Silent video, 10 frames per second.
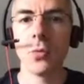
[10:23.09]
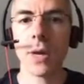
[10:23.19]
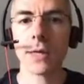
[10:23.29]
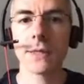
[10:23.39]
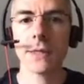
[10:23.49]

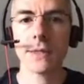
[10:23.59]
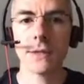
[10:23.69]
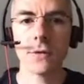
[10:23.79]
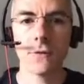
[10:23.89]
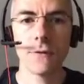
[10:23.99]
we
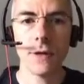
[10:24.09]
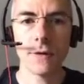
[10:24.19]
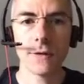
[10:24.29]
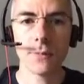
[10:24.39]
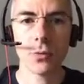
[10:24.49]
access the
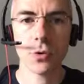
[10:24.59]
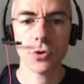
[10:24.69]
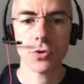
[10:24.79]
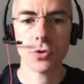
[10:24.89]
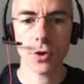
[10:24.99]
field's
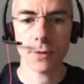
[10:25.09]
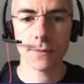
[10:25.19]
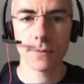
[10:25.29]
producer,